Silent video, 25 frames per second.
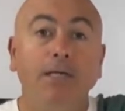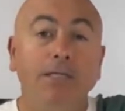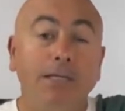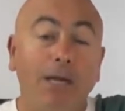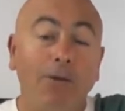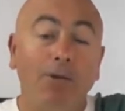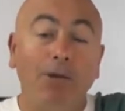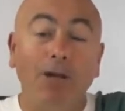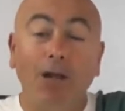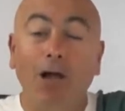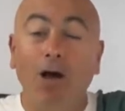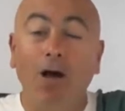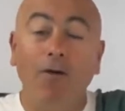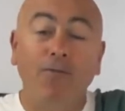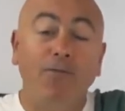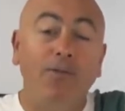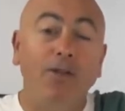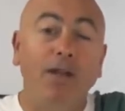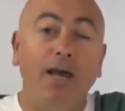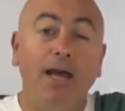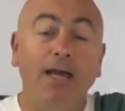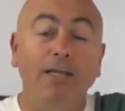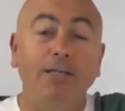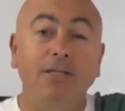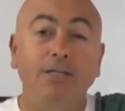So in life,
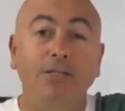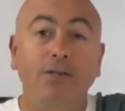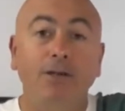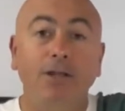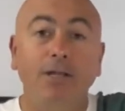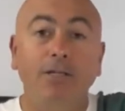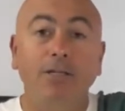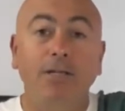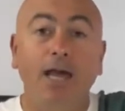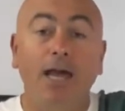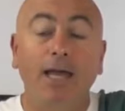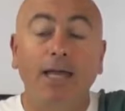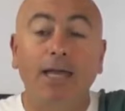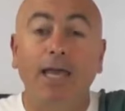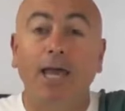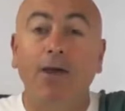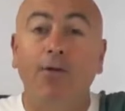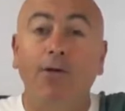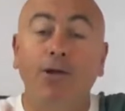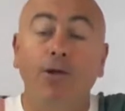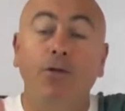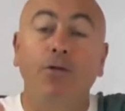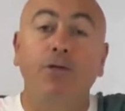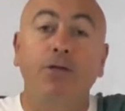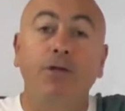you know, you just got to take
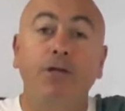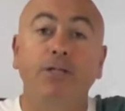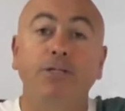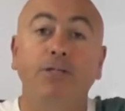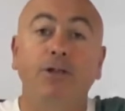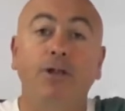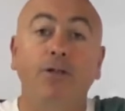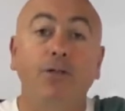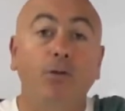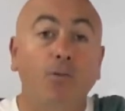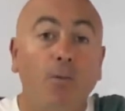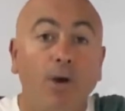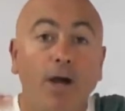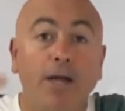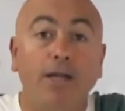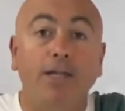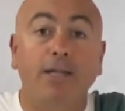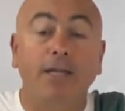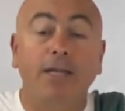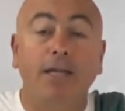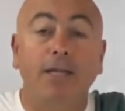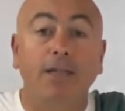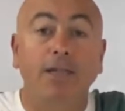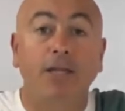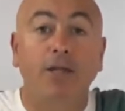care of little things along the way
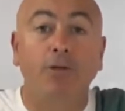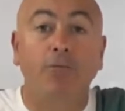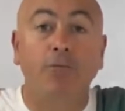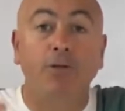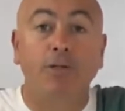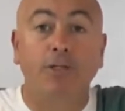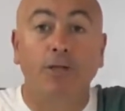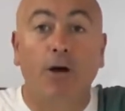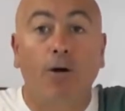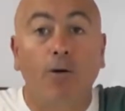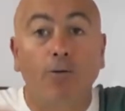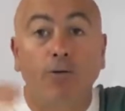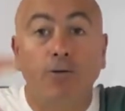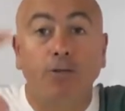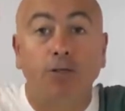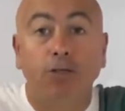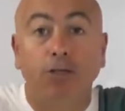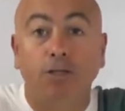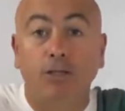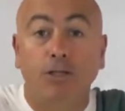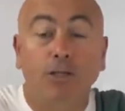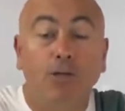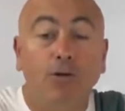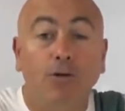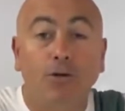to get the end result.
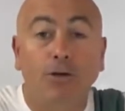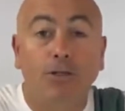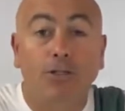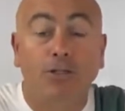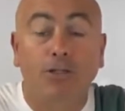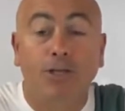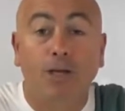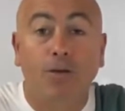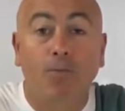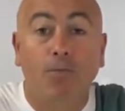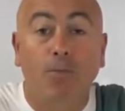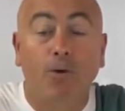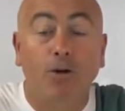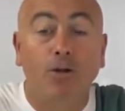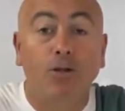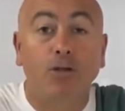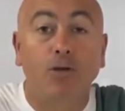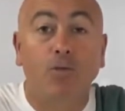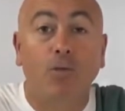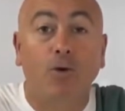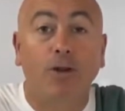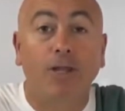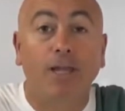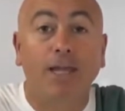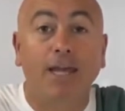You look and see what
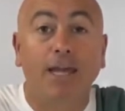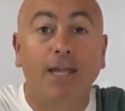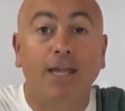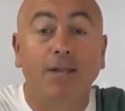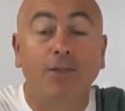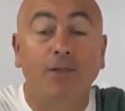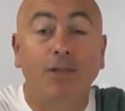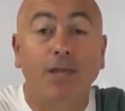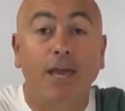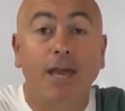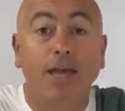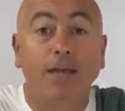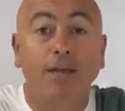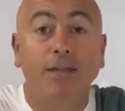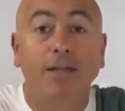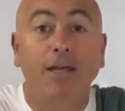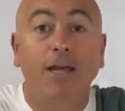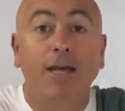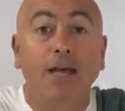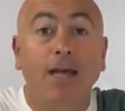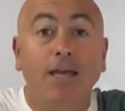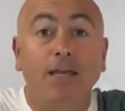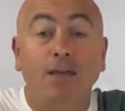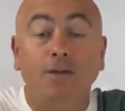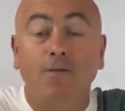you want to get at the end,
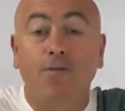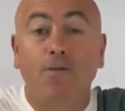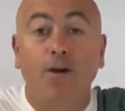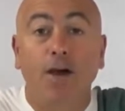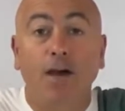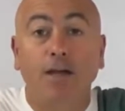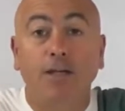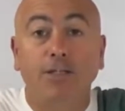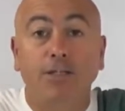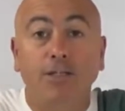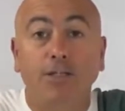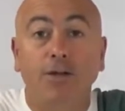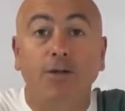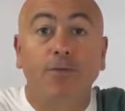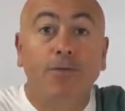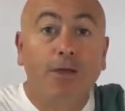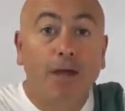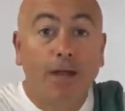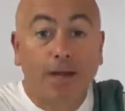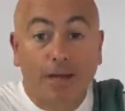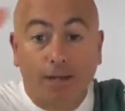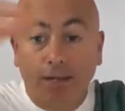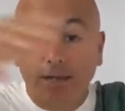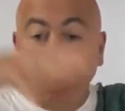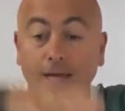you focus in on
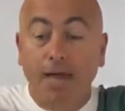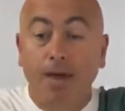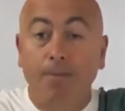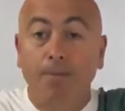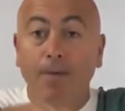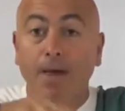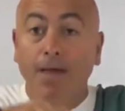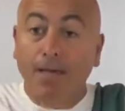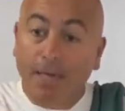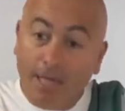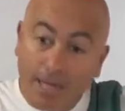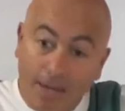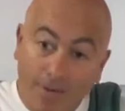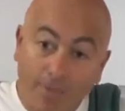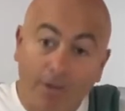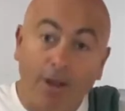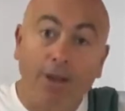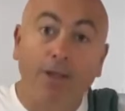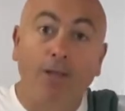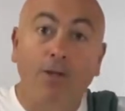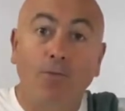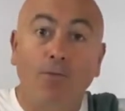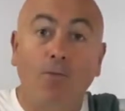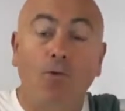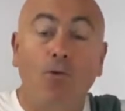that, come back here
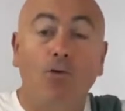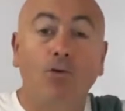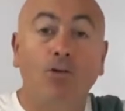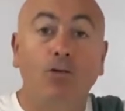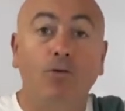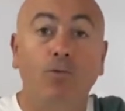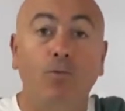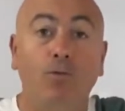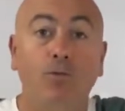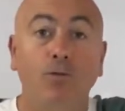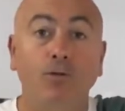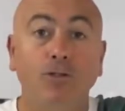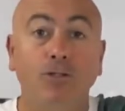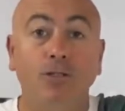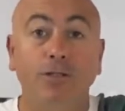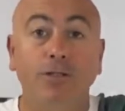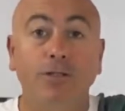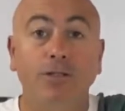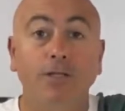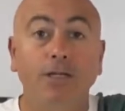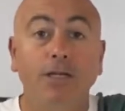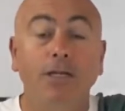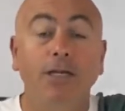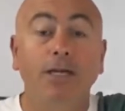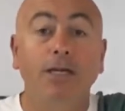and you walk towards it
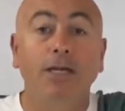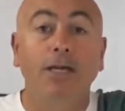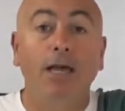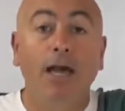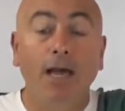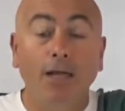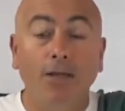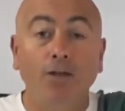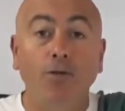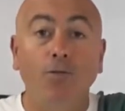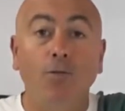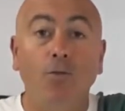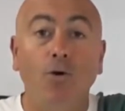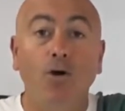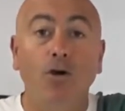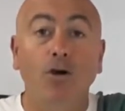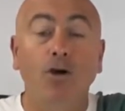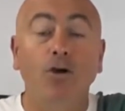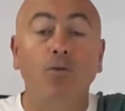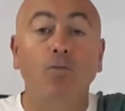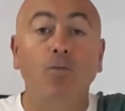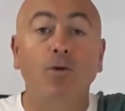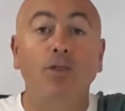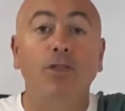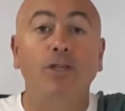and you
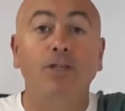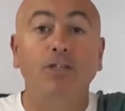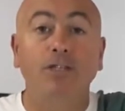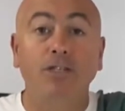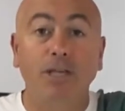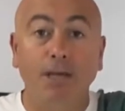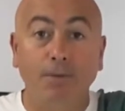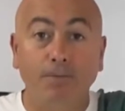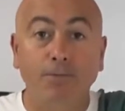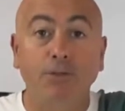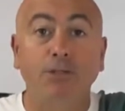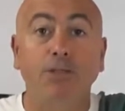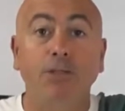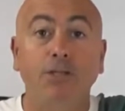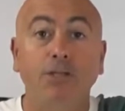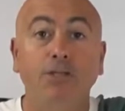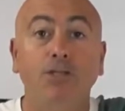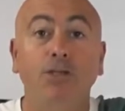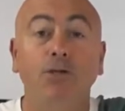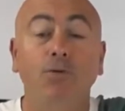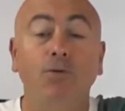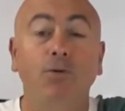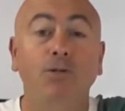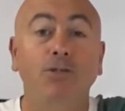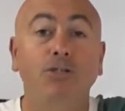work with the steps
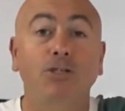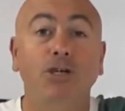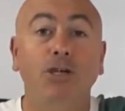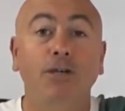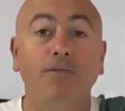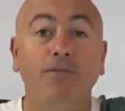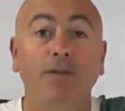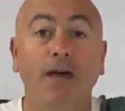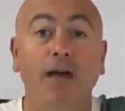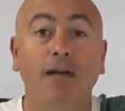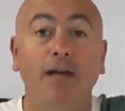to achieve